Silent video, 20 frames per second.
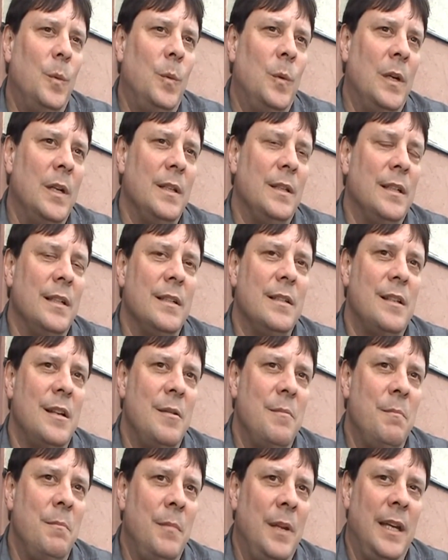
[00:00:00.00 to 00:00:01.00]
One of the things
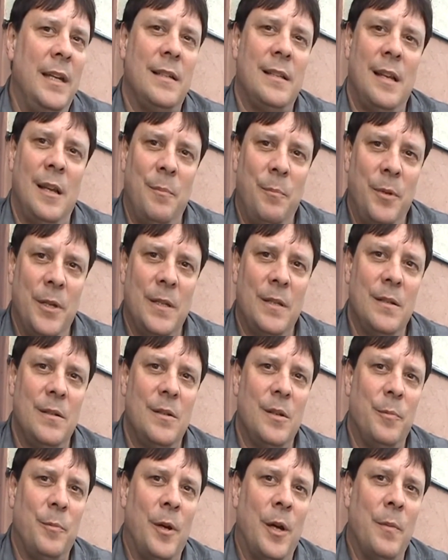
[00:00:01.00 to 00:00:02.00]
that makes that business
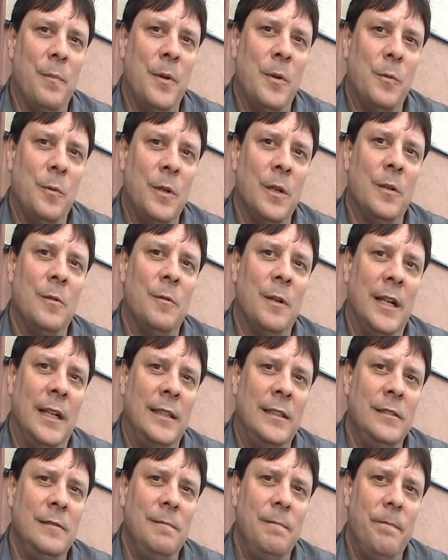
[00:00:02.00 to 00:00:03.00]
department work
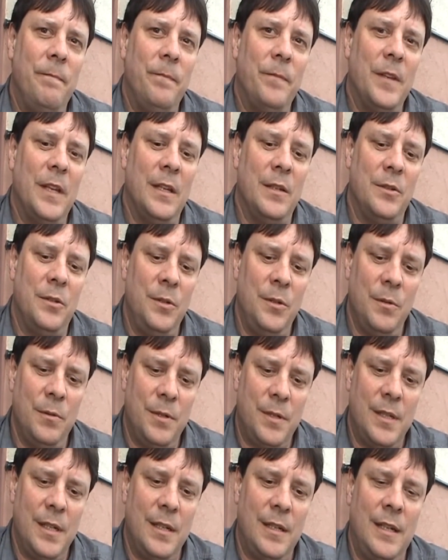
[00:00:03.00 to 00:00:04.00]
well is you
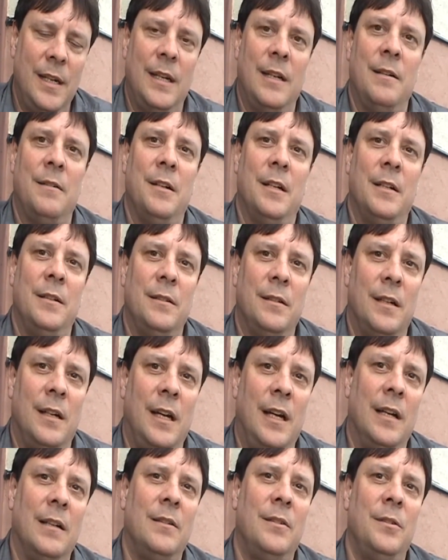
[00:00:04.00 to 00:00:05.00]
sit down and
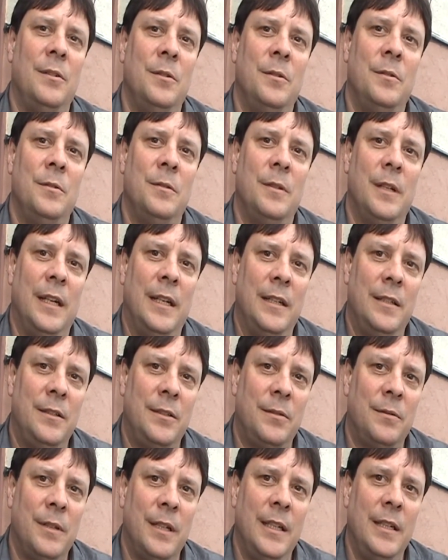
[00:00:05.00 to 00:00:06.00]
talk to a
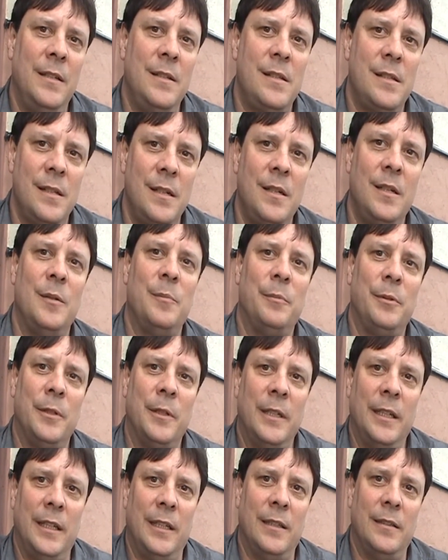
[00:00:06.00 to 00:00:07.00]
trained city
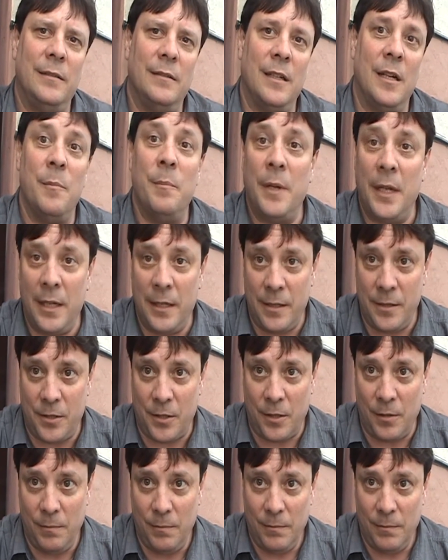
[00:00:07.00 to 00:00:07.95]
employee, a manager.